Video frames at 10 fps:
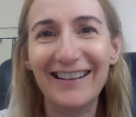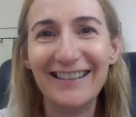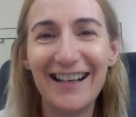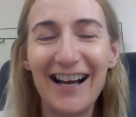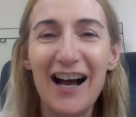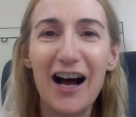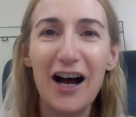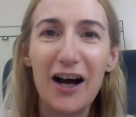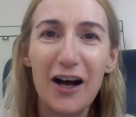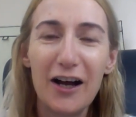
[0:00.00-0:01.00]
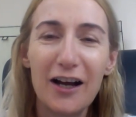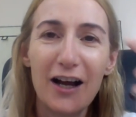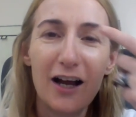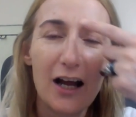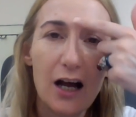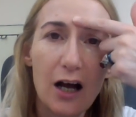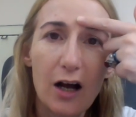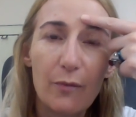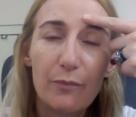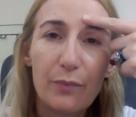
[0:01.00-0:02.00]
and uh,
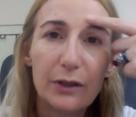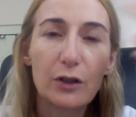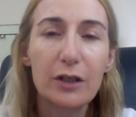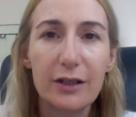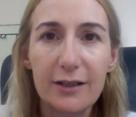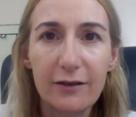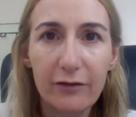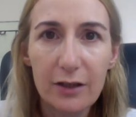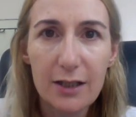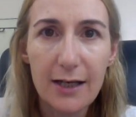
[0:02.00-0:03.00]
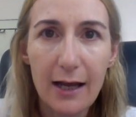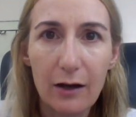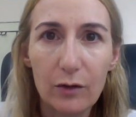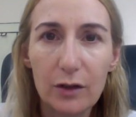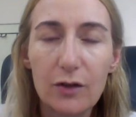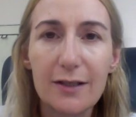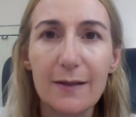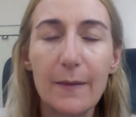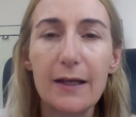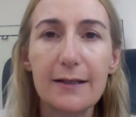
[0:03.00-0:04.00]
uh, but look at the difference now. It looks
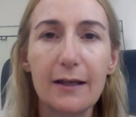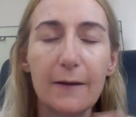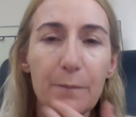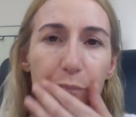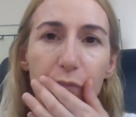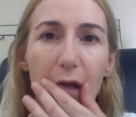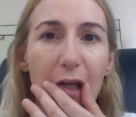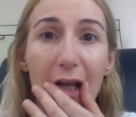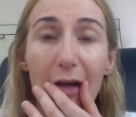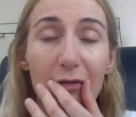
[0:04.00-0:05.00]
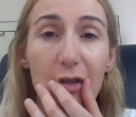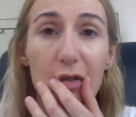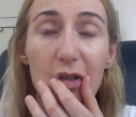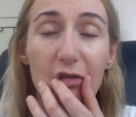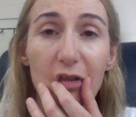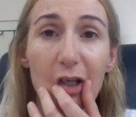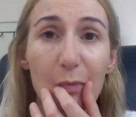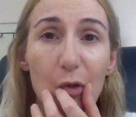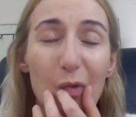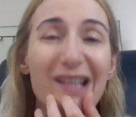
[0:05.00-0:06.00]
amazing. And I haven't used it for a
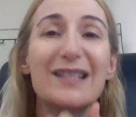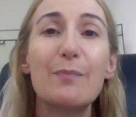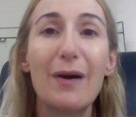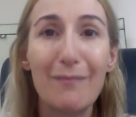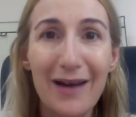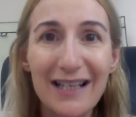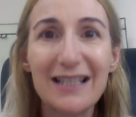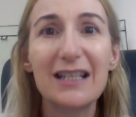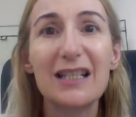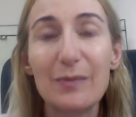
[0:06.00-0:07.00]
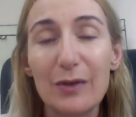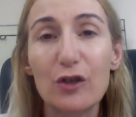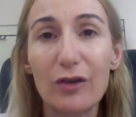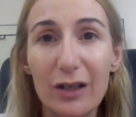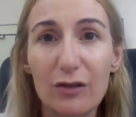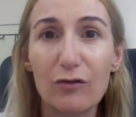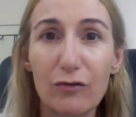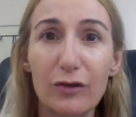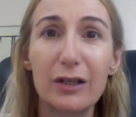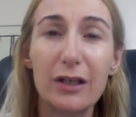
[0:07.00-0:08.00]
couple of weeks, but my skin's been trained
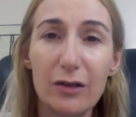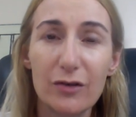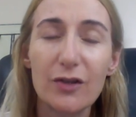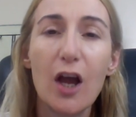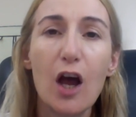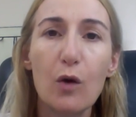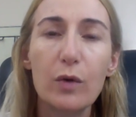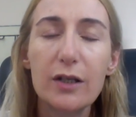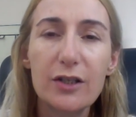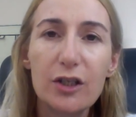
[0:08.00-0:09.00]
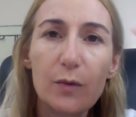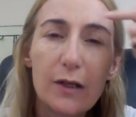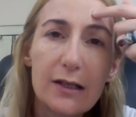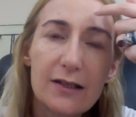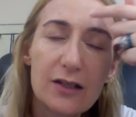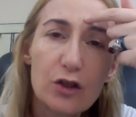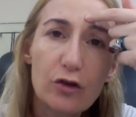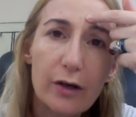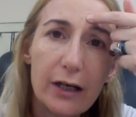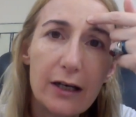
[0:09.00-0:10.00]
over years. What it's doing, it's
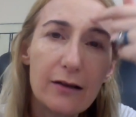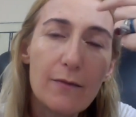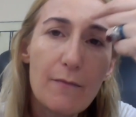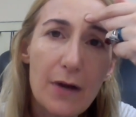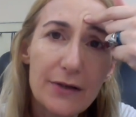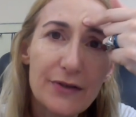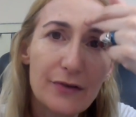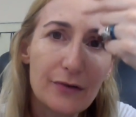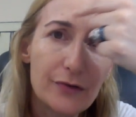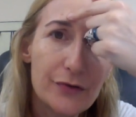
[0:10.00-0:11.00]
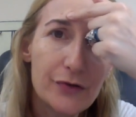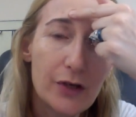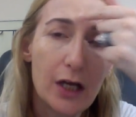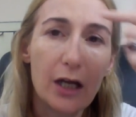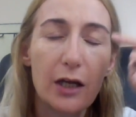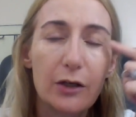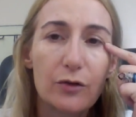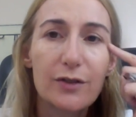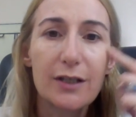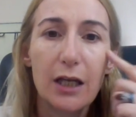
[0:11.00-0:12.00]
training the muscles in
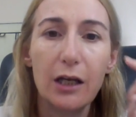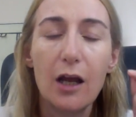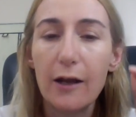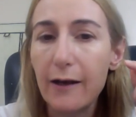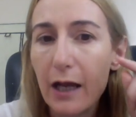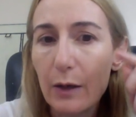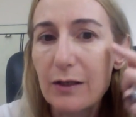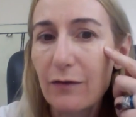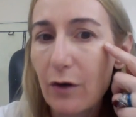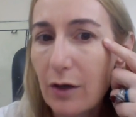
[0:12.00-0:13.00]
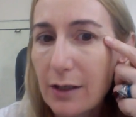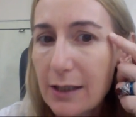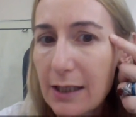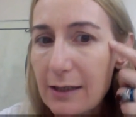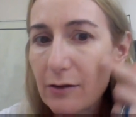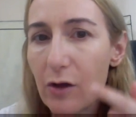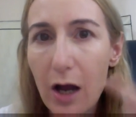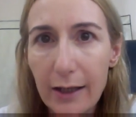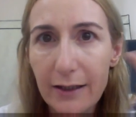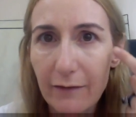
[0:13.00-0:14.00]
your skin. Now, as far as these
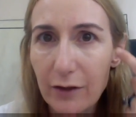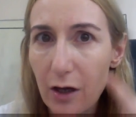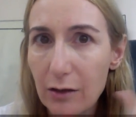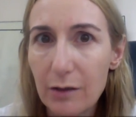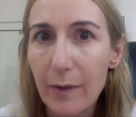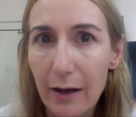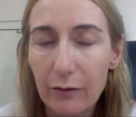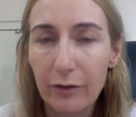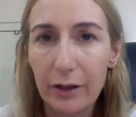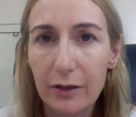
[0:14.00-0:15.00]
lines I've talked about, right,